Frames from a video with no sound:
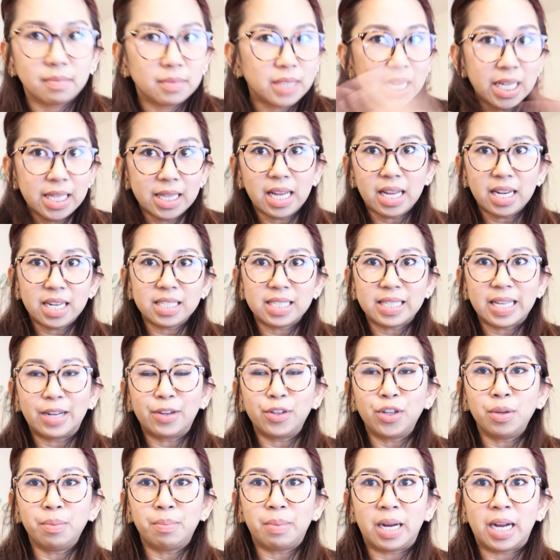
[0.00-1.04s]
And that is how
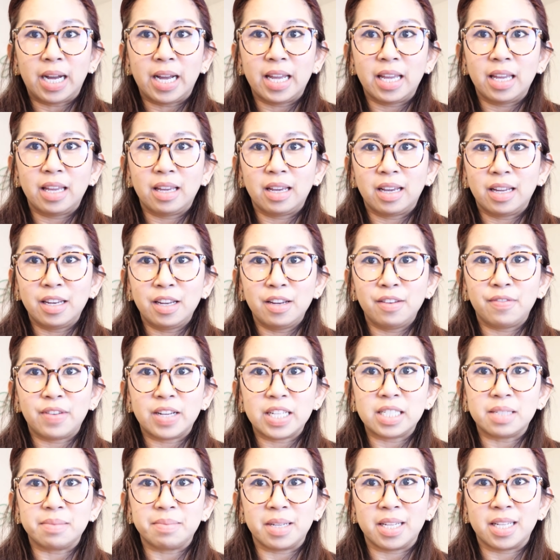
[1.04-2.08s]
you buy an
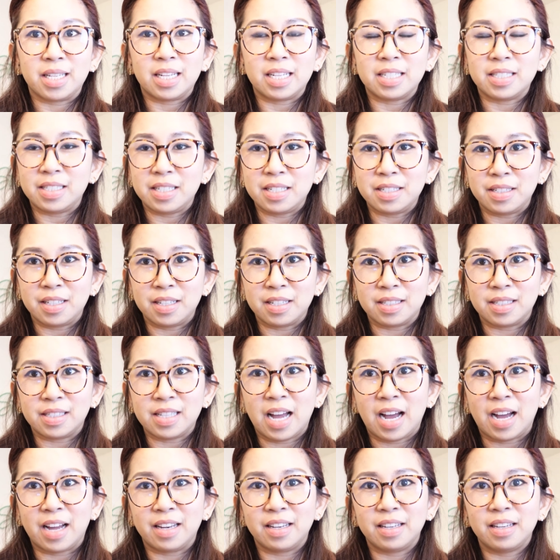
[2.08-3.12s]
investment, as easy as
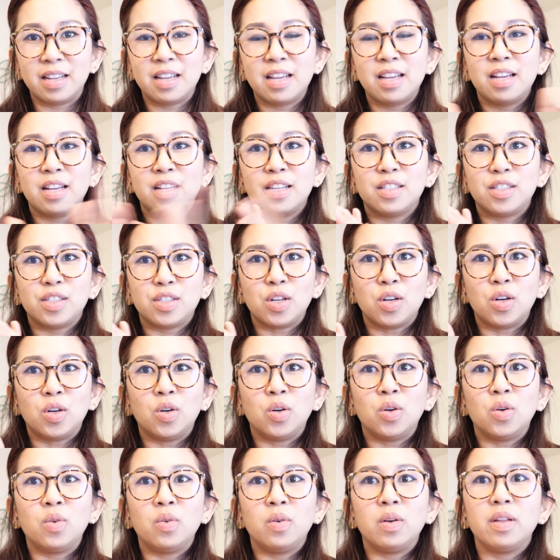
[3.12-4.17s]
that.
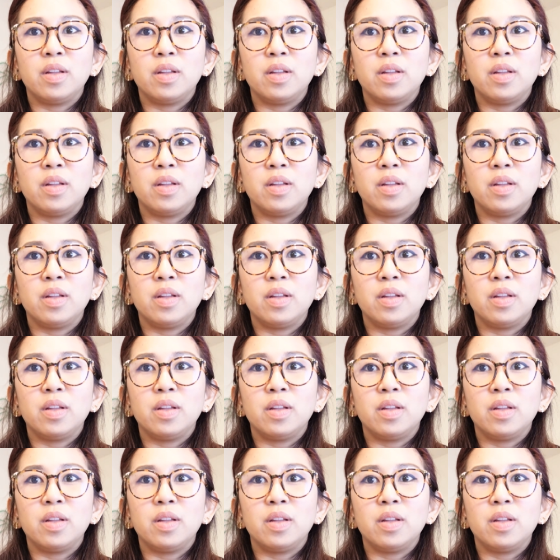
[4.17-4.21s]
So